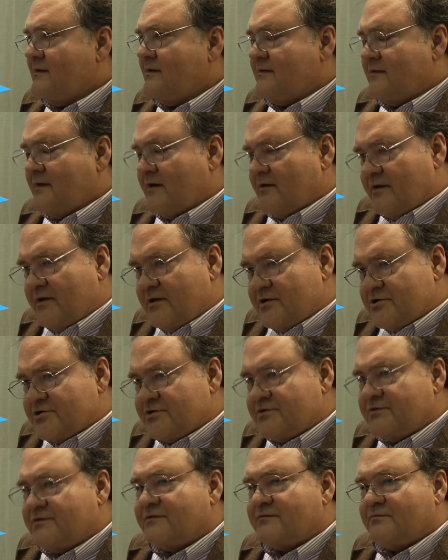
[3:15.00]
their
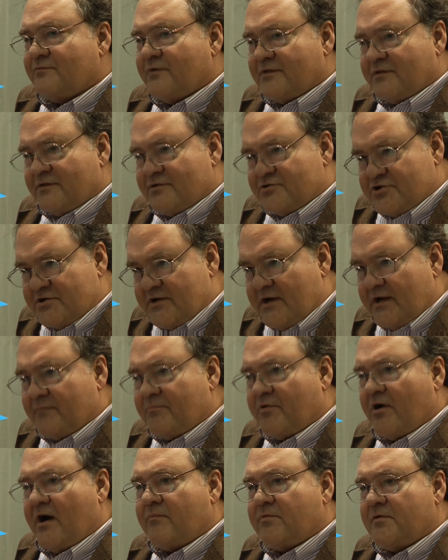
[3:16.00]
issues with genetic
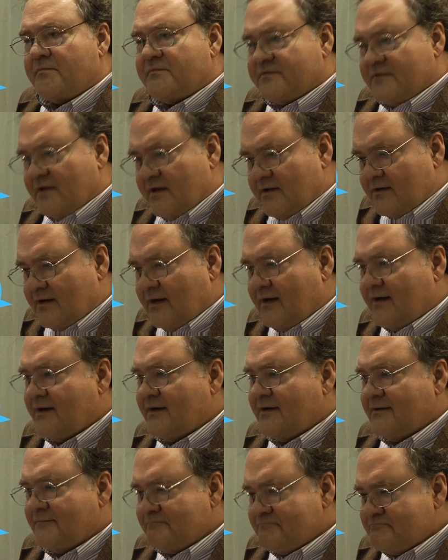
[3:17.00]
problems, then
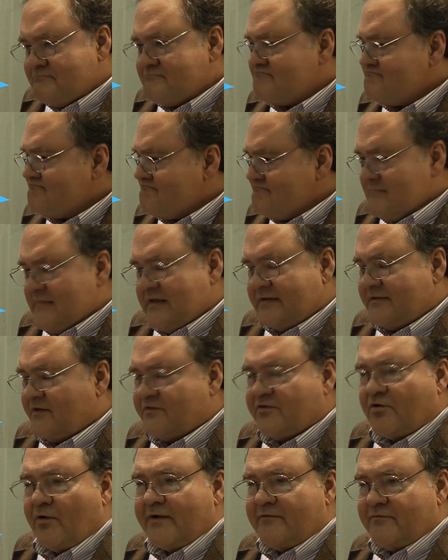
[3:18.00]
um,
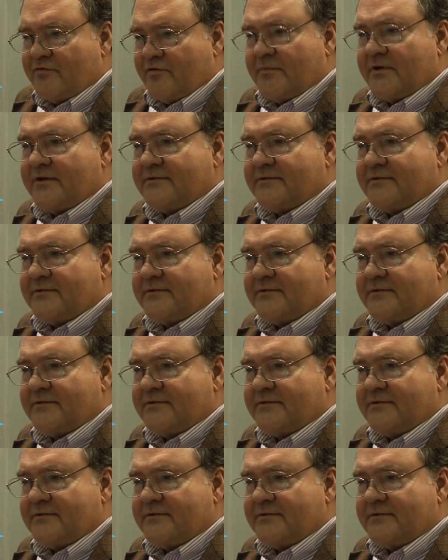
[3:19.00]
that's great for